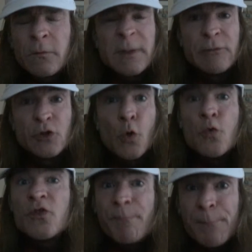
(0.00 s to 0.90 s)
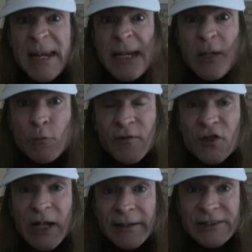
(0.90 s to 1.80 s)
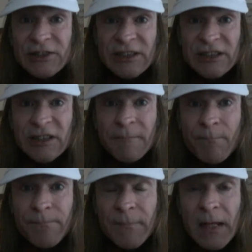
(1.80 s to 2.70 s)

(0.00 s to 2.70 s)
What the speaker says: Well, he's always been with Genesis.